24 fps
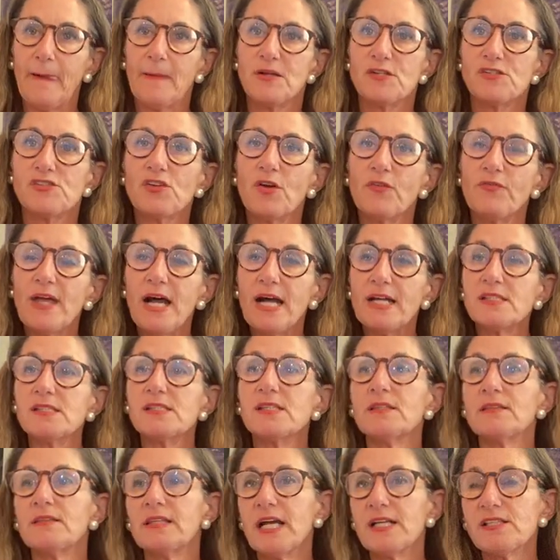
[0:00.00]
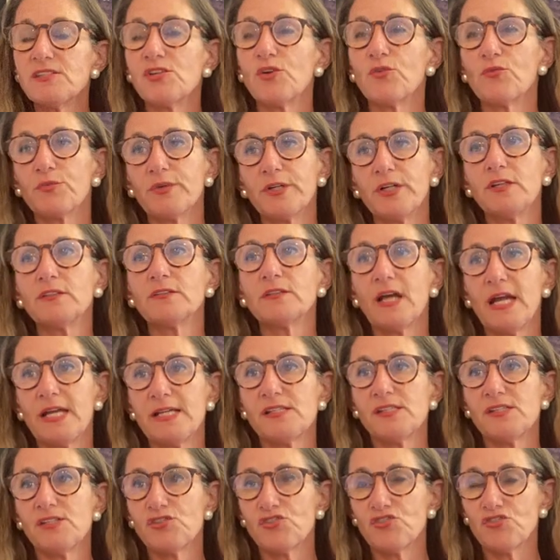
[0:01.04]
So that's a, that's a real
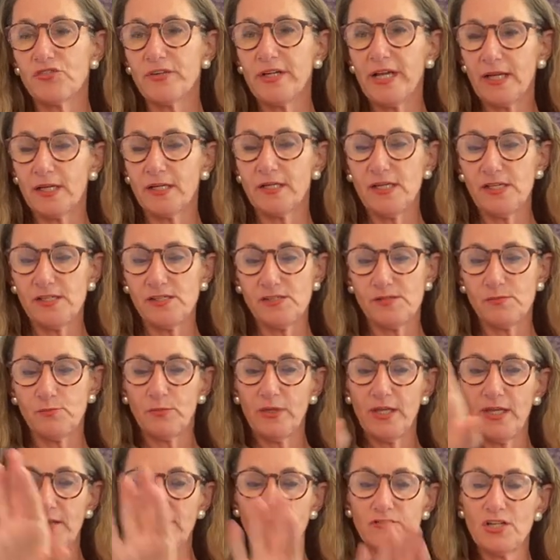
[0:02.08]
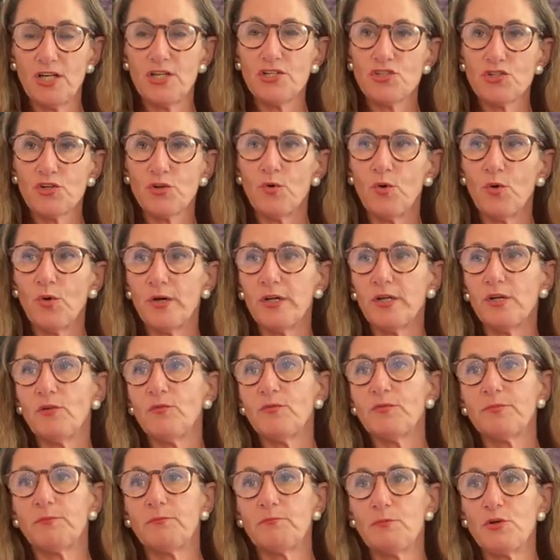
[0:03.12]
nice trick is it does your
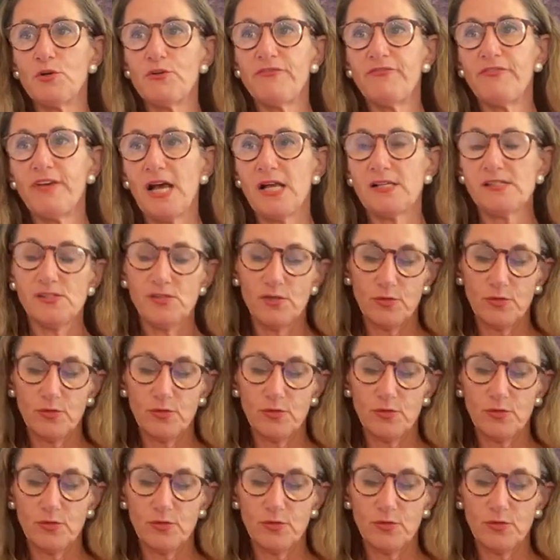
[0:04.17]
oil move fast.